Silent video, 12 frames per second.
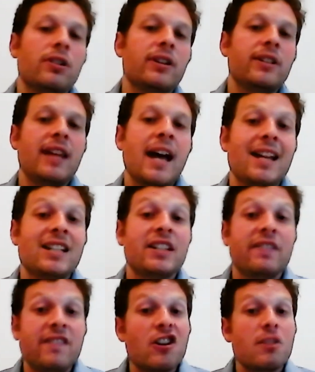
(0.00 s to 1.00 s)
is that it's a
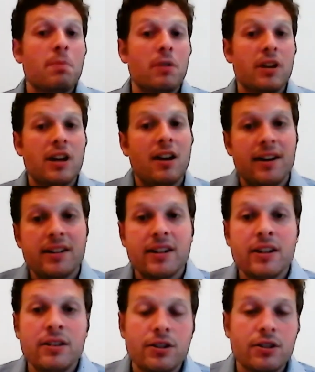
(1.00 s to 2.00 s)
very precarious
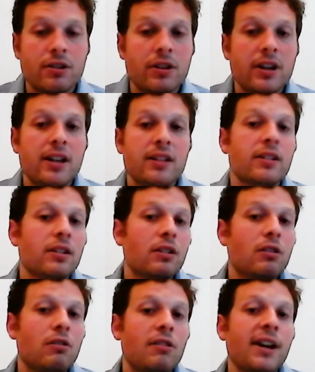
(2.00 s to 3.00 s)
industry. It's an
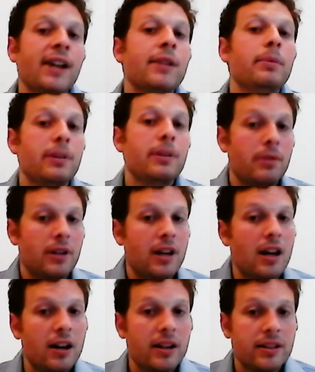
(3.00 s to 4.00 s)
incredibly
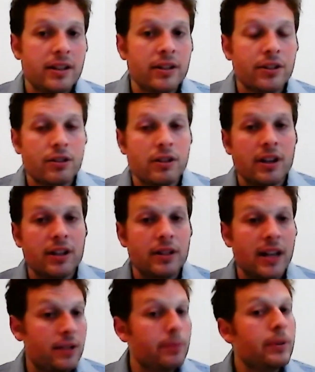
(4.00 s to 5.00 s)
precarious industry,
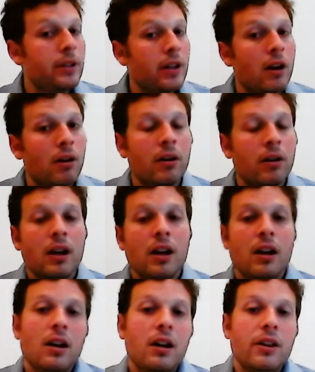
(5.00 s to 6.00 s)
as we know.
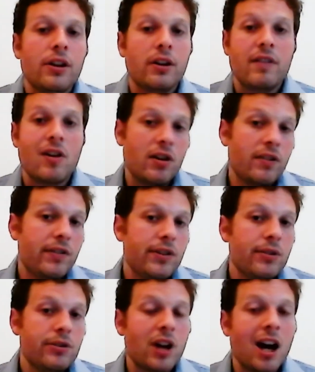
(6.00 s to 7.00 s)
There are very
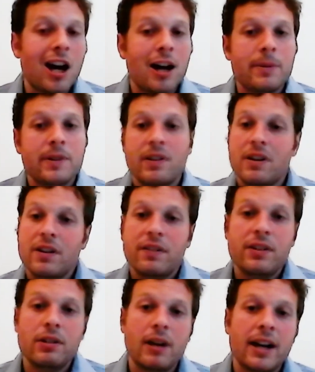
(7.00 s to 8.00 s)
few jobs, very
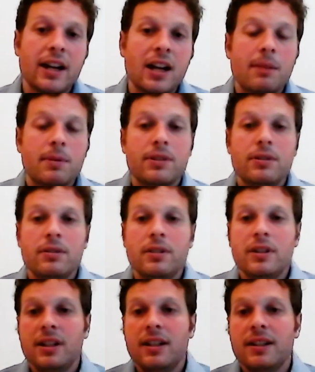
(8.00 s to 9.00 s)
few writing
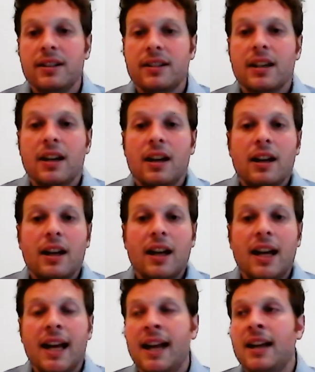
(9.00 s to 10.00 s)
opportunities.
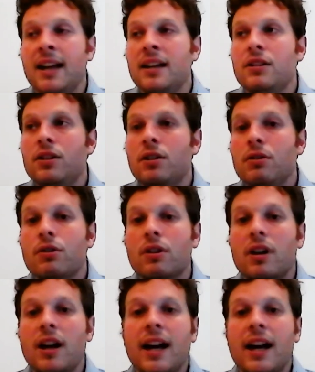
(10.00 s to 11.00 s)
And, you know, you're
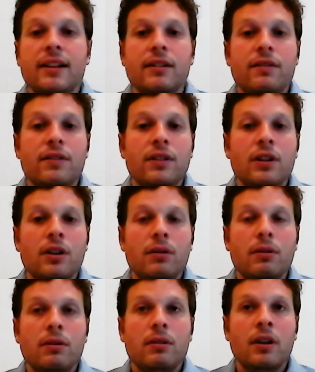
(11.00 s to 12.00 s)
kind of, you
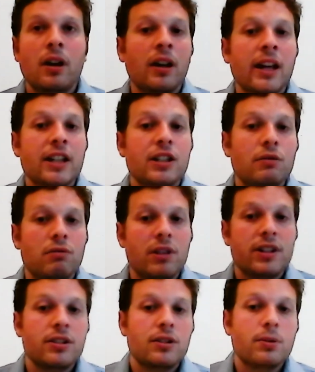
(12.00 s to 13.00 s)
know, unless you've
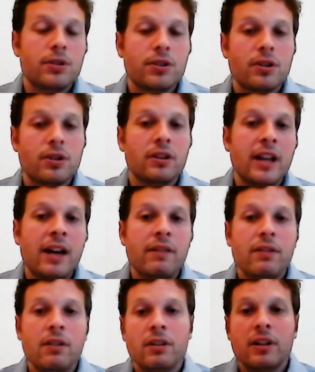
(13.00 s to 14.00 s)
risen to a certain
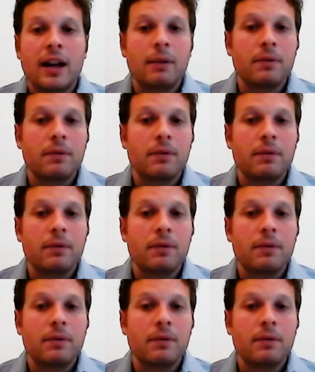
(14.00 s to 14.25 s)
level, and I'm